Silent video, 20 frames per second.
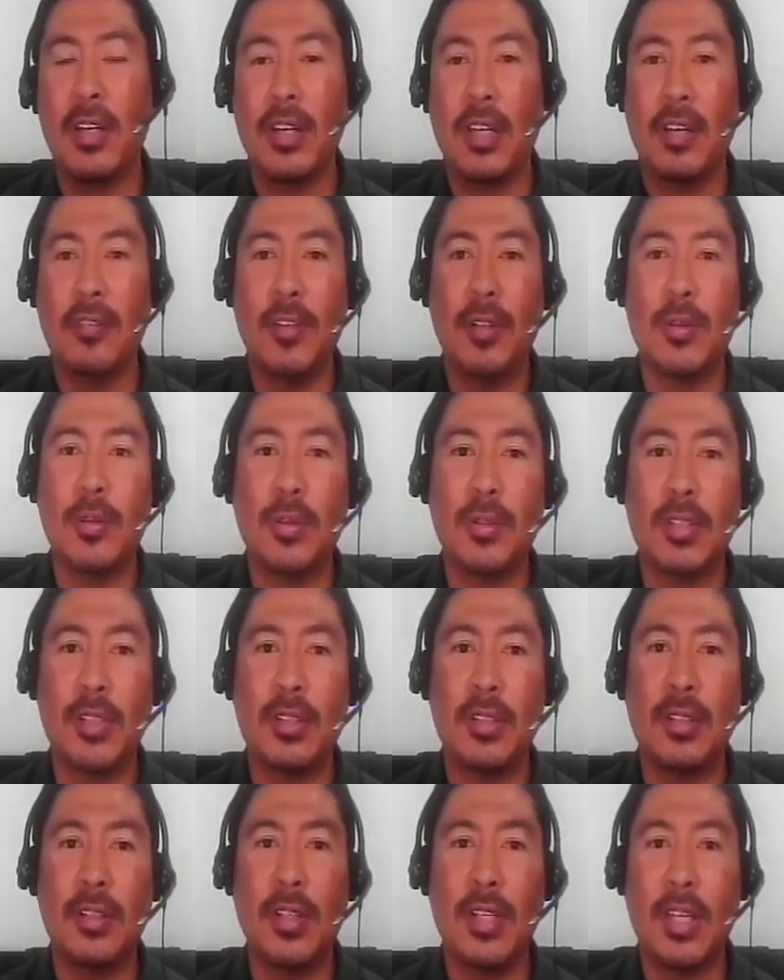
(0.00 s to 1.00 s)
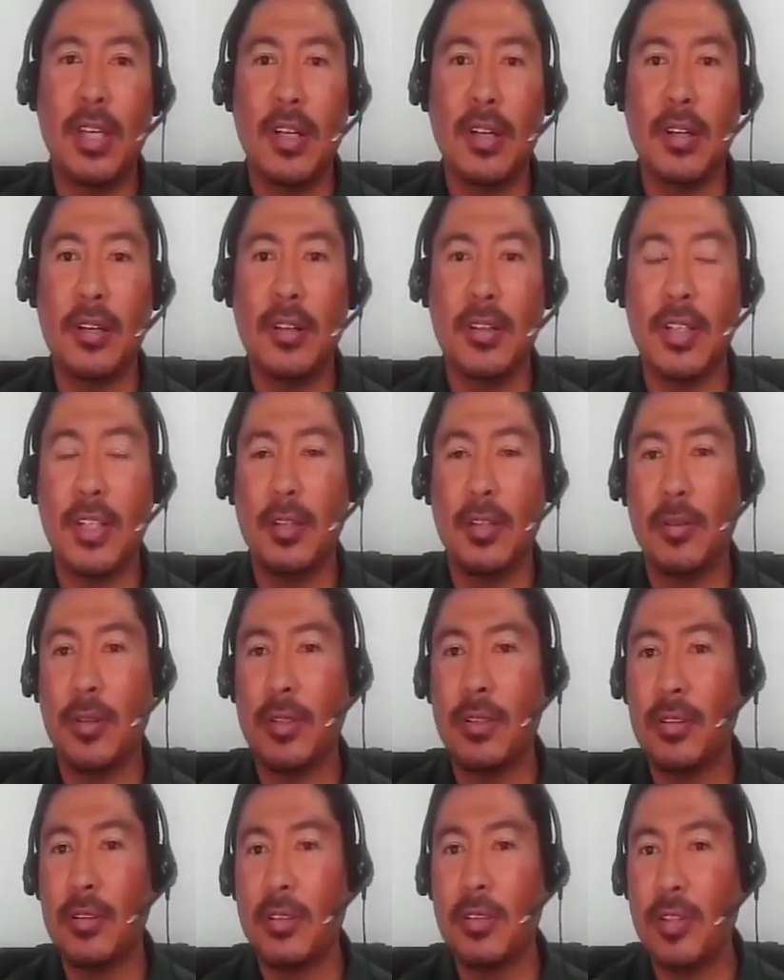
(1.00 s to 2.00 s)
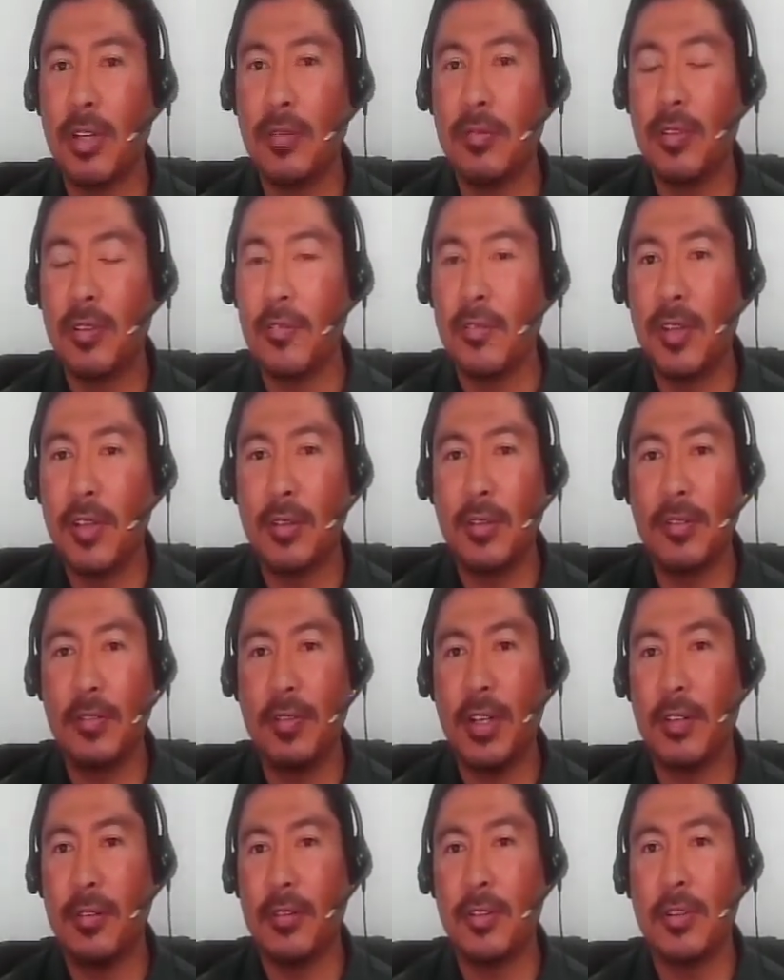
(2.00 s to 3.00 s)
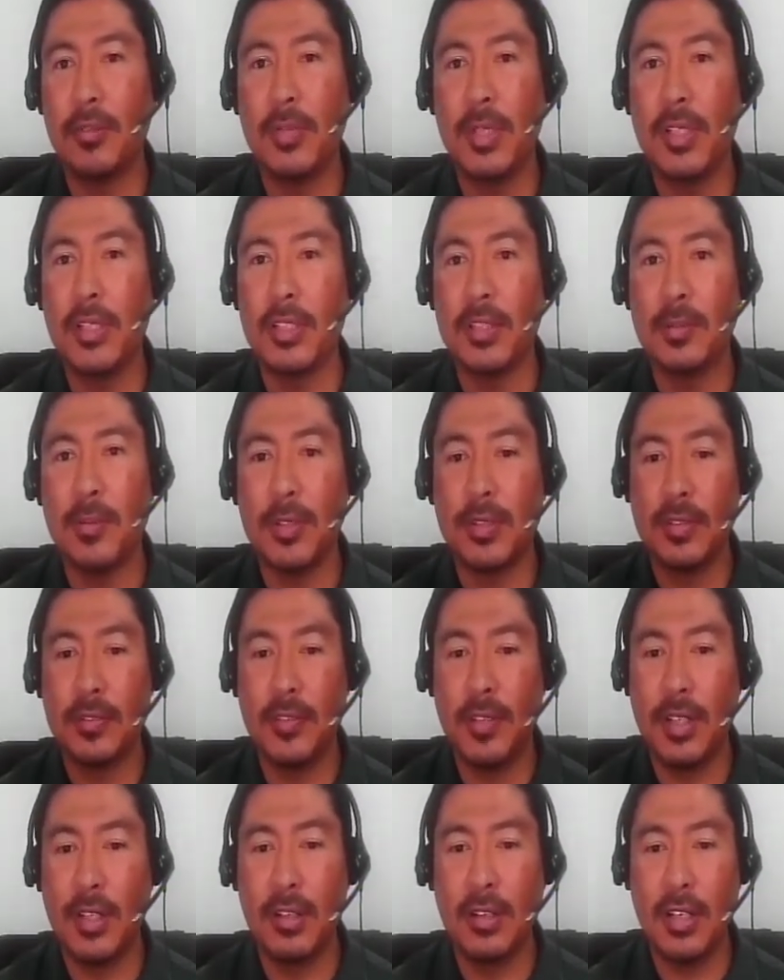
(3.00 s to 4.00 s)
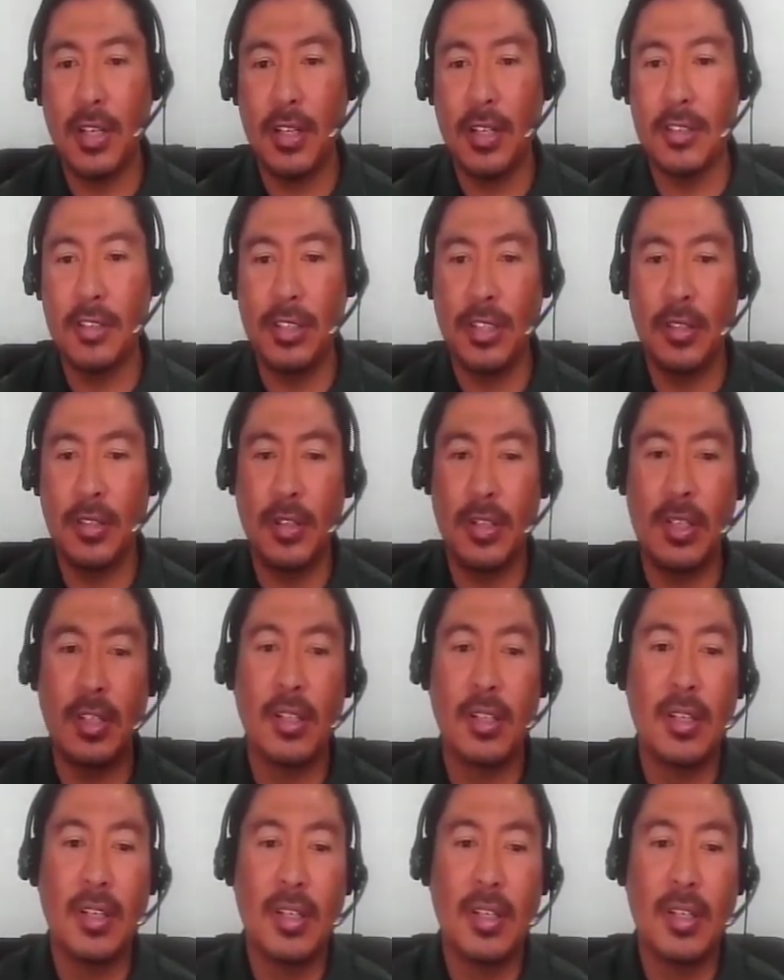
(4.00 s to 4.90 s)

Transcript: If it goes into the air, it will travel very far. It will be dispersed for a large area.